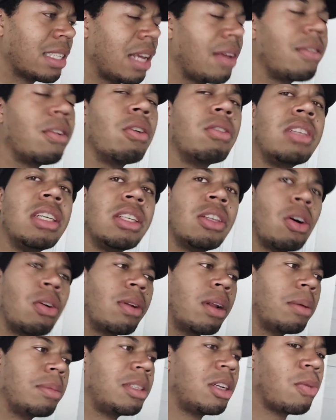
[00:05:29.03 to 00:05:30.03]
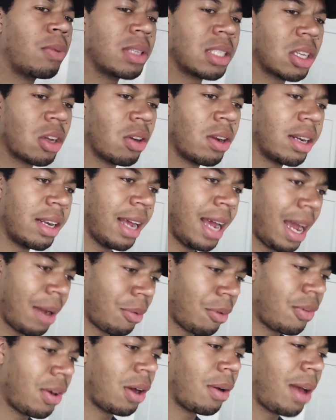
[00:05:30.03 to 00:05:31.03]
even though she told them she wasn't going to die
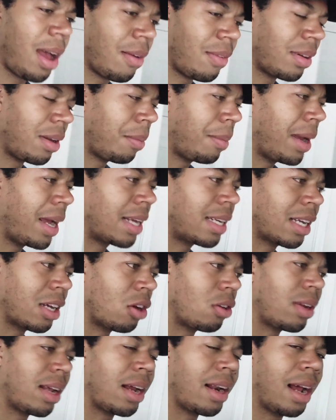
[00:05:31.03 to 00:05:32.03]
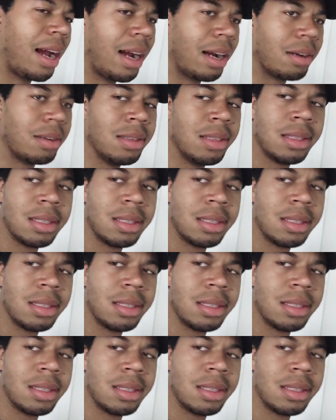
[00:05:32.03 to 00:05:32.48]
without having a man take her down the aisle.